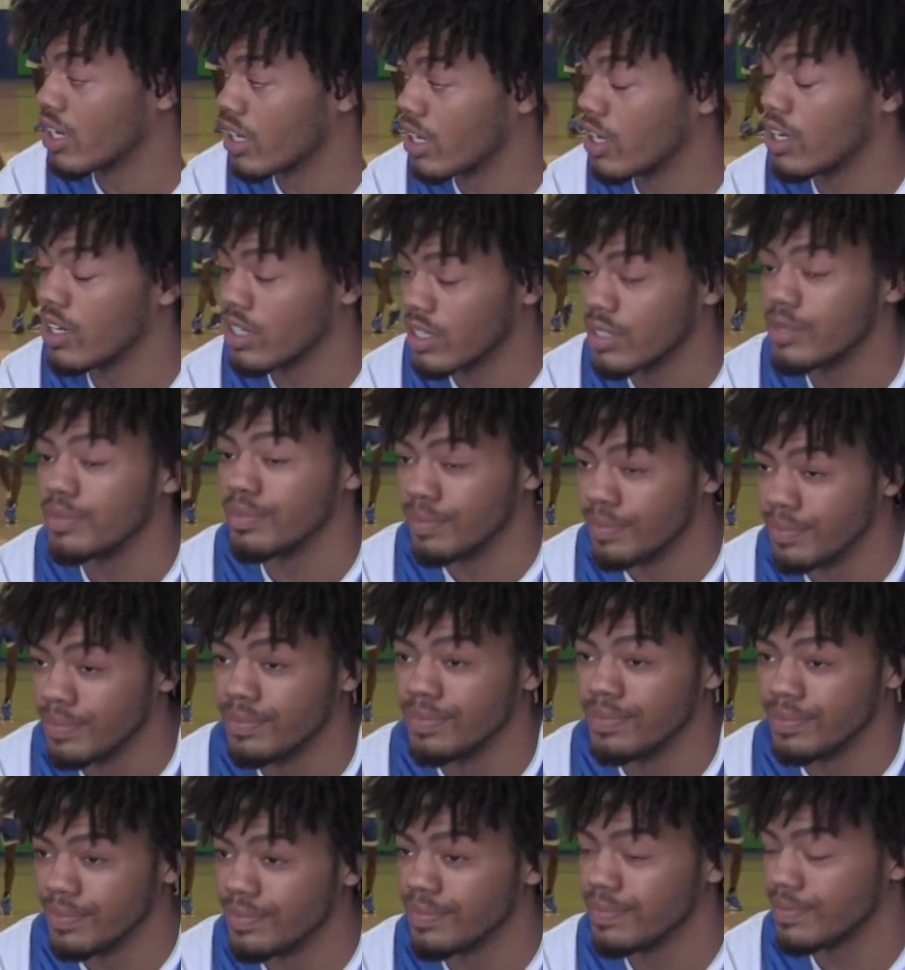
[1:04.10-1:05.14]

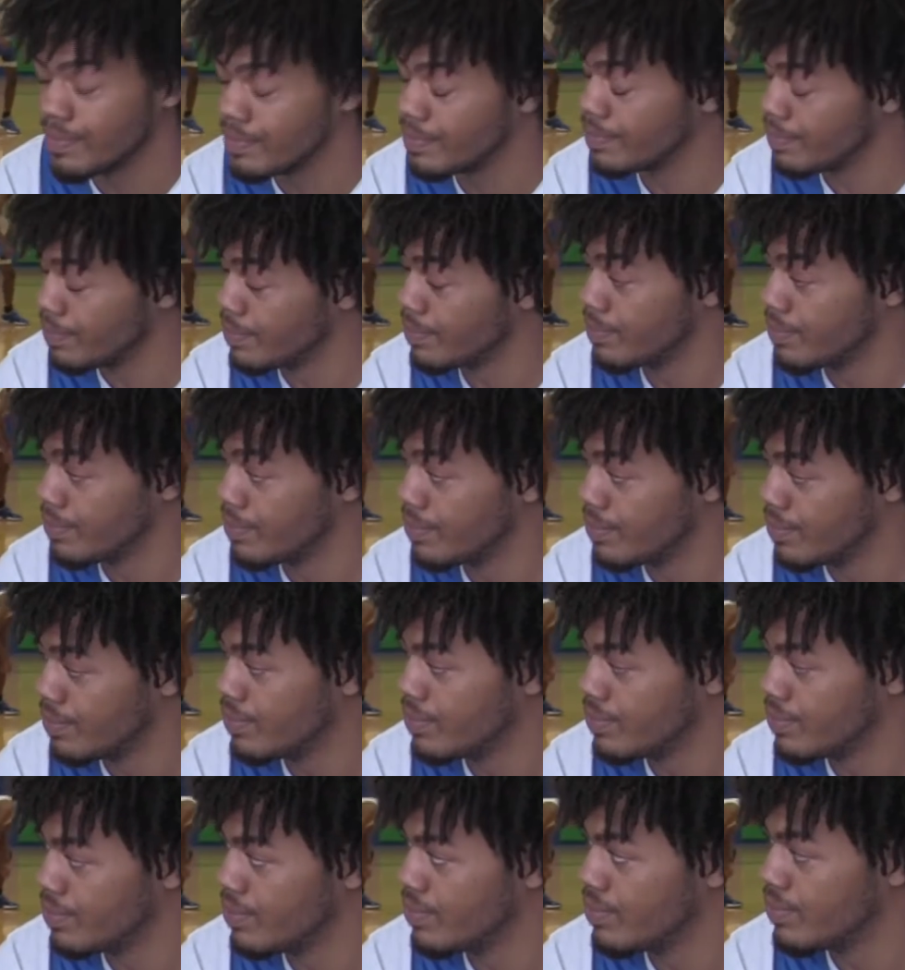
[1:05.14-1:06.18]

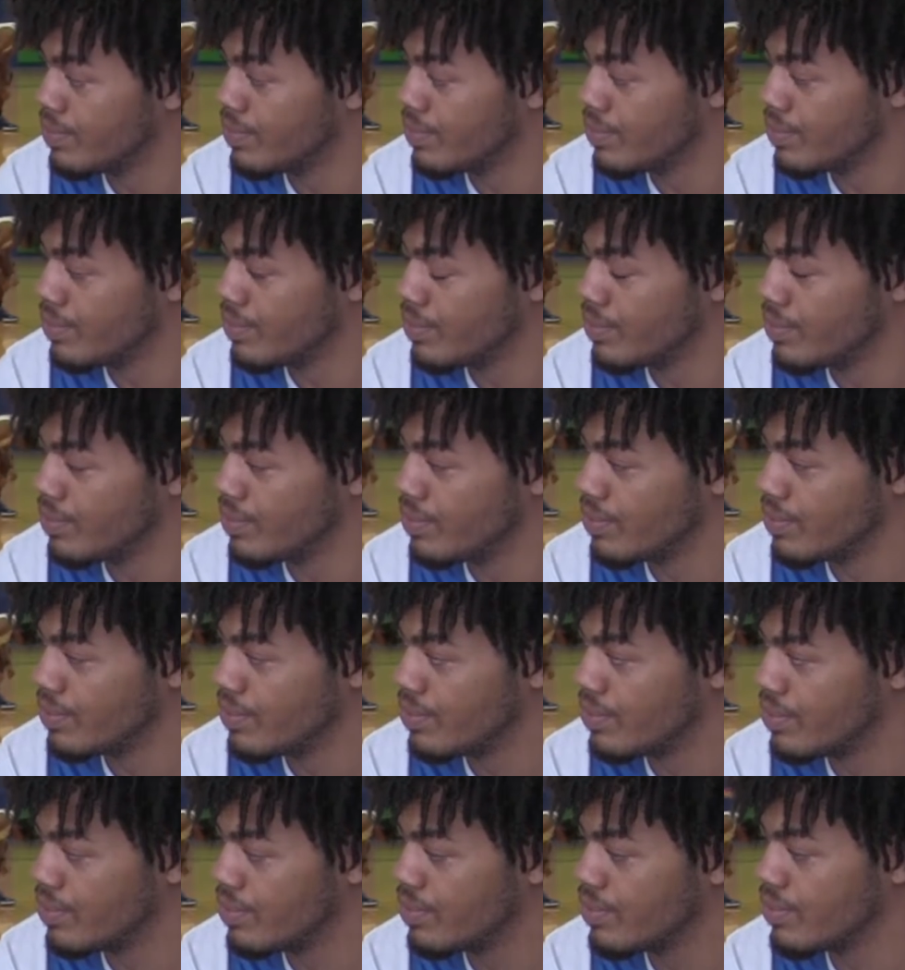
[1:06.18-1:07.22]

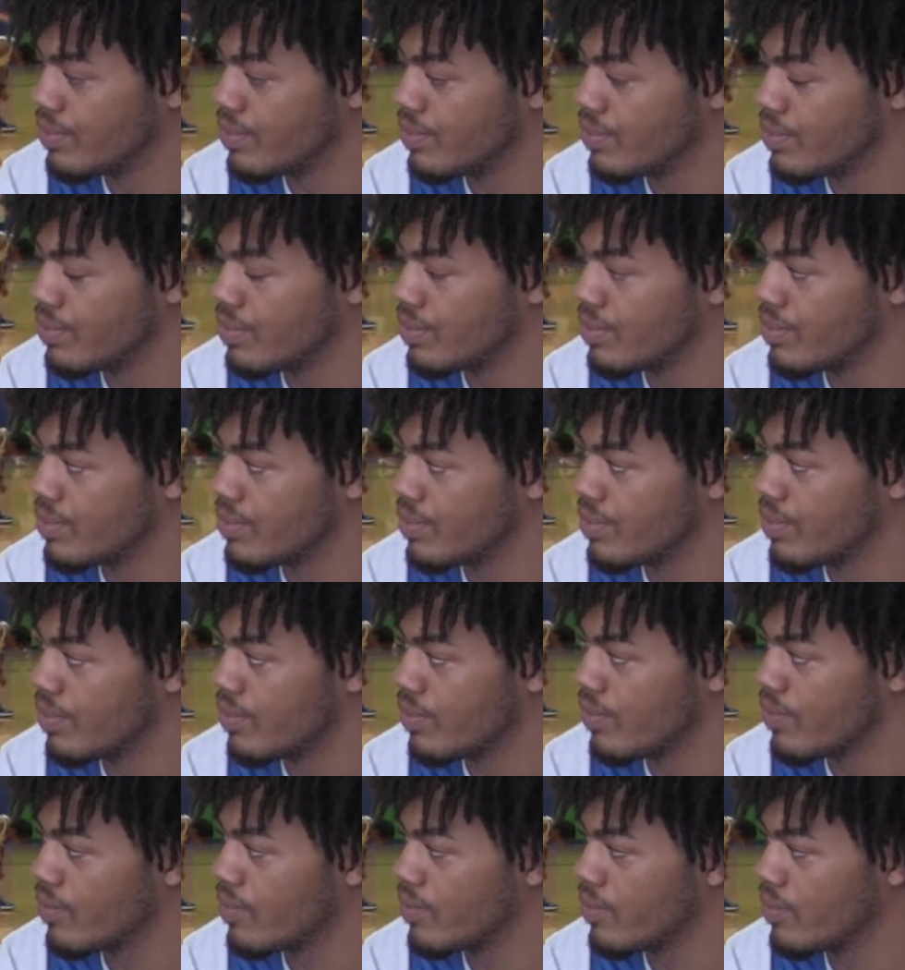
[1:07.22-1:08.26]

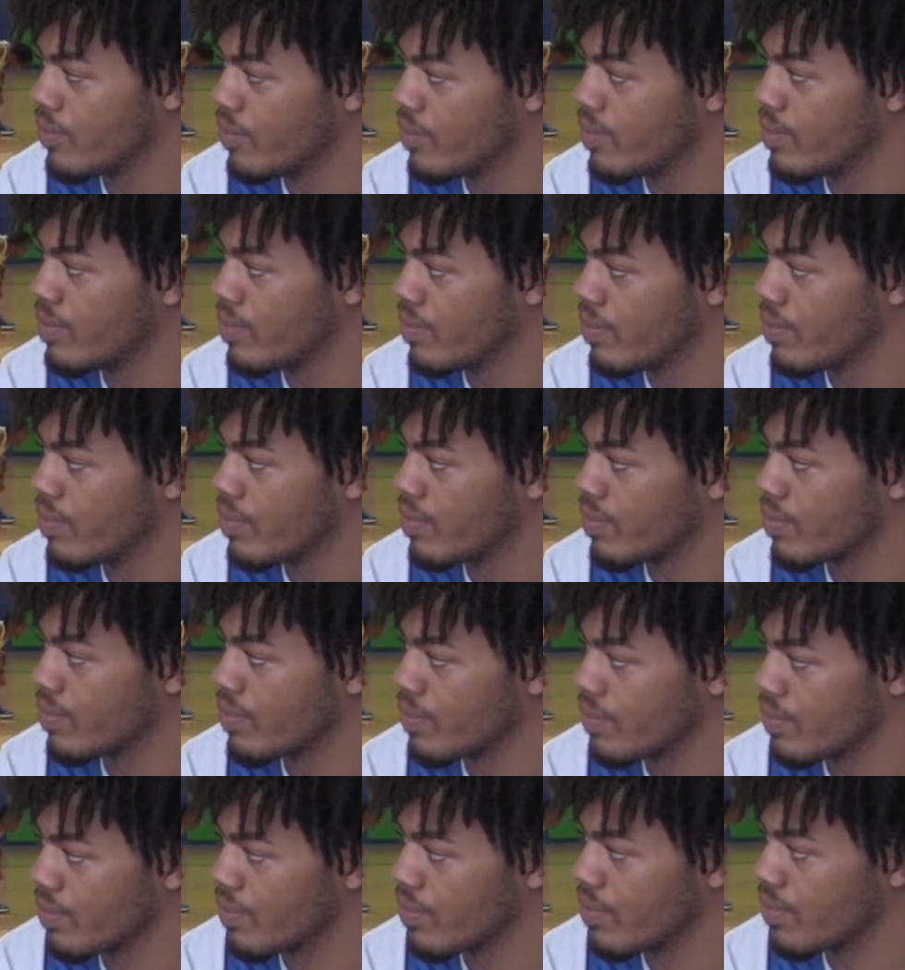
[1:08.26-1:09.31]

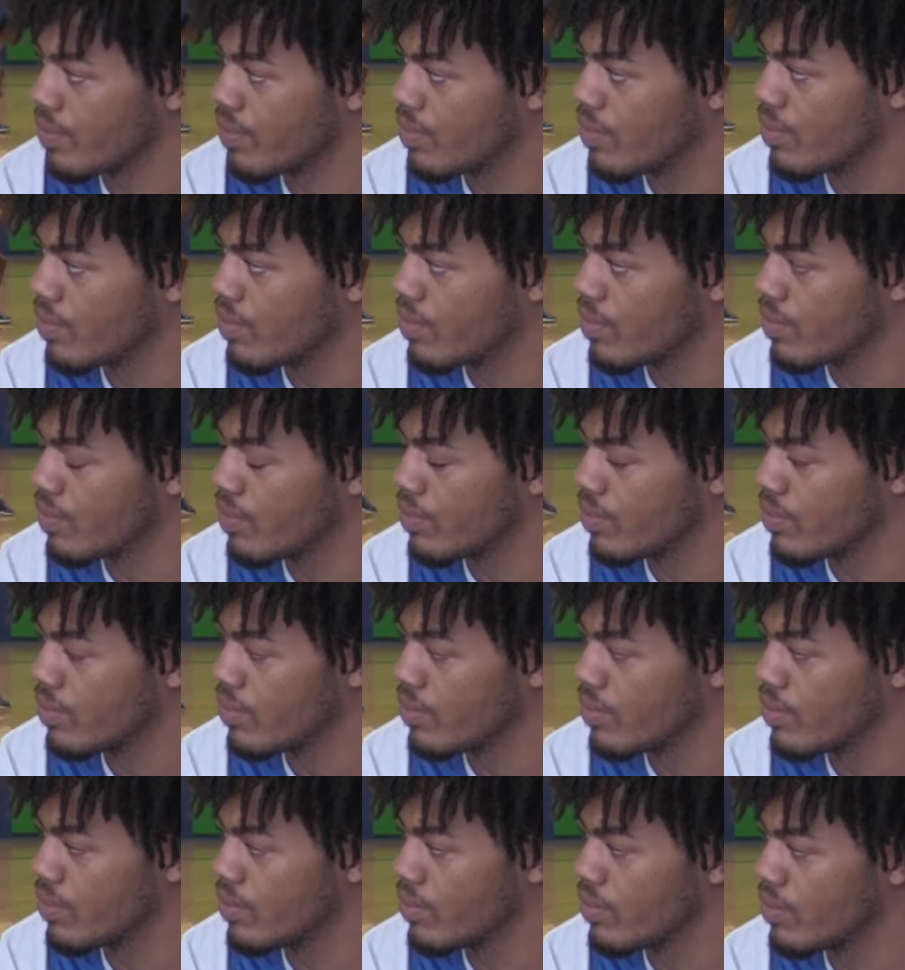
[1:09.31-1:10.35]
No words are spoken by the person on screen.